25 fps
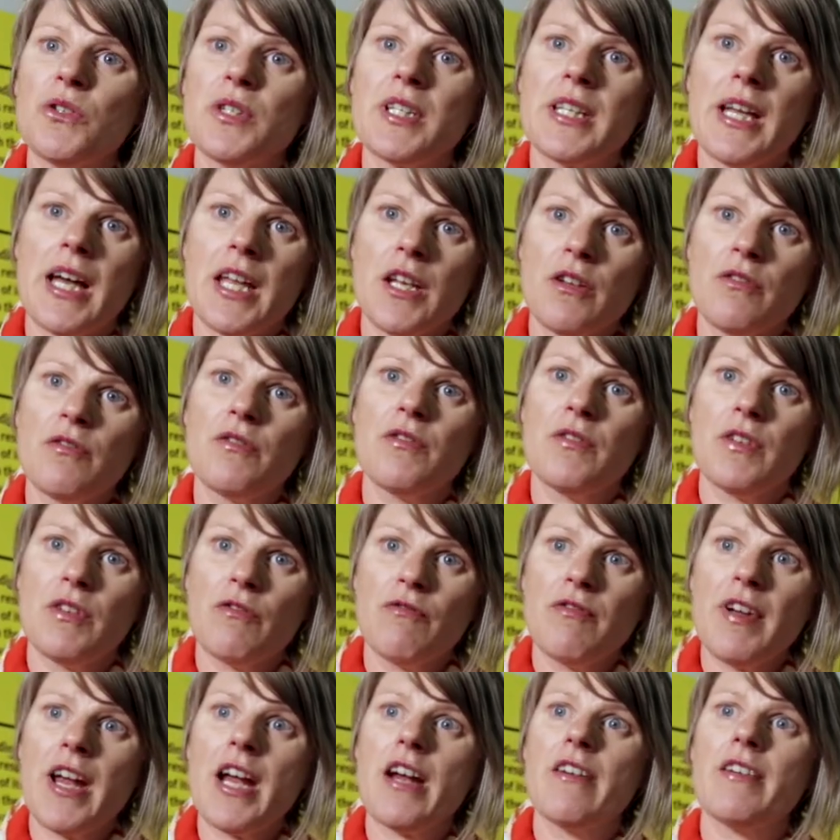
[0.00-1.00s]
those kind of
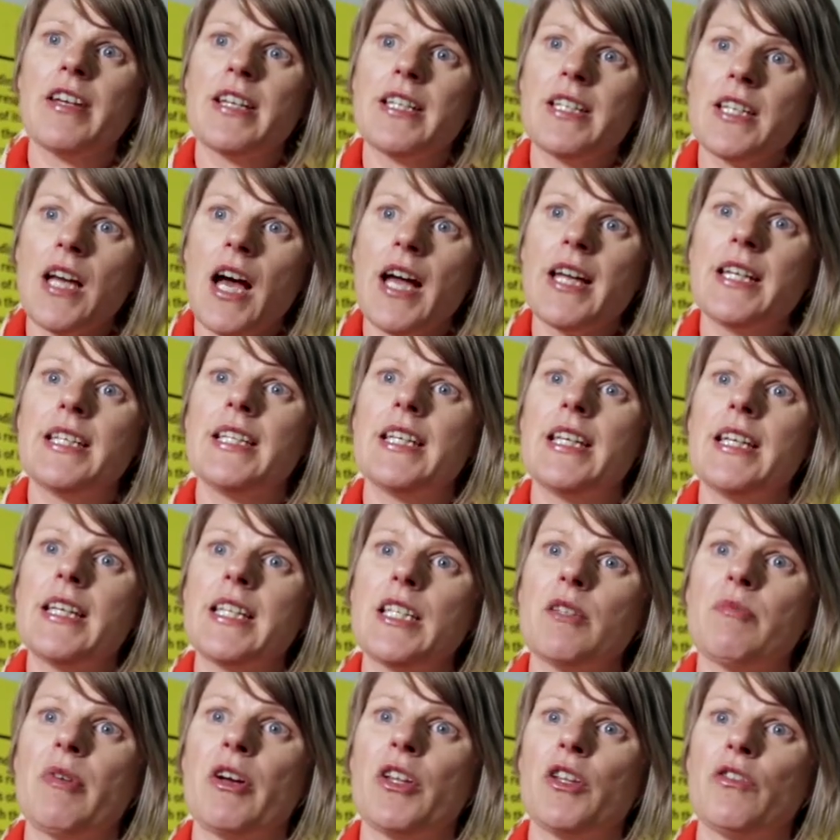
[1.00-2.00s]
varied
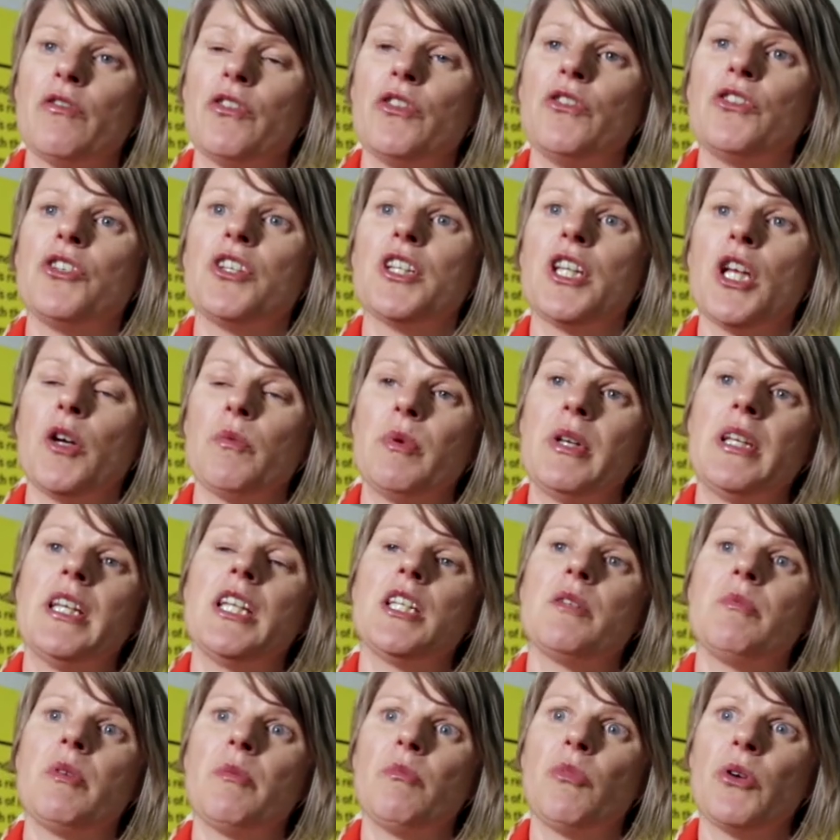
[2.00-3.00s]
ideas about the future that we need
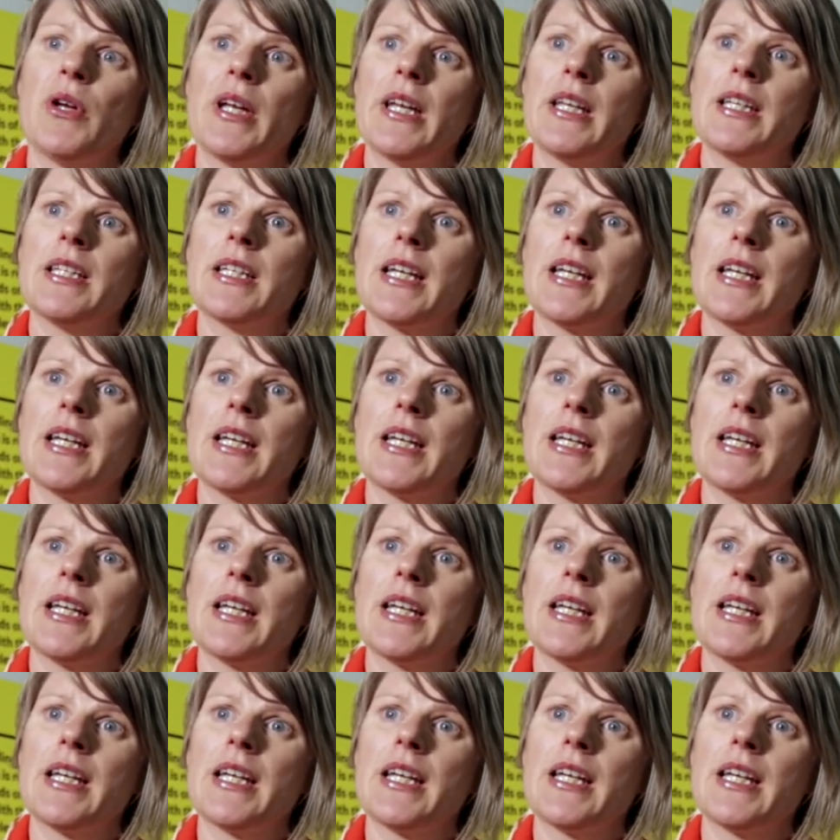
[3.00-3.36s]
to be bringing